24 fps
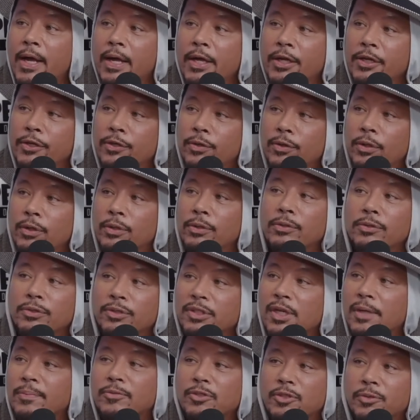you lose
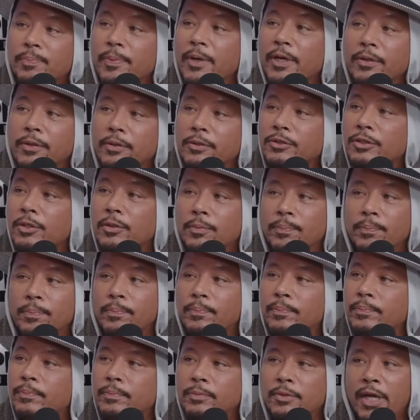some spiritual
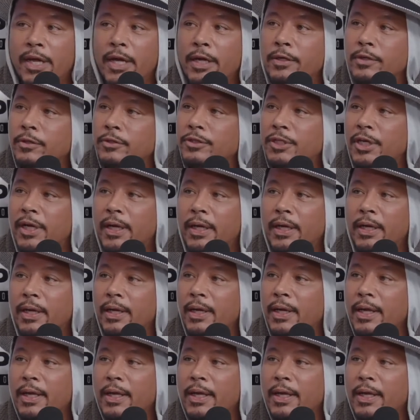energy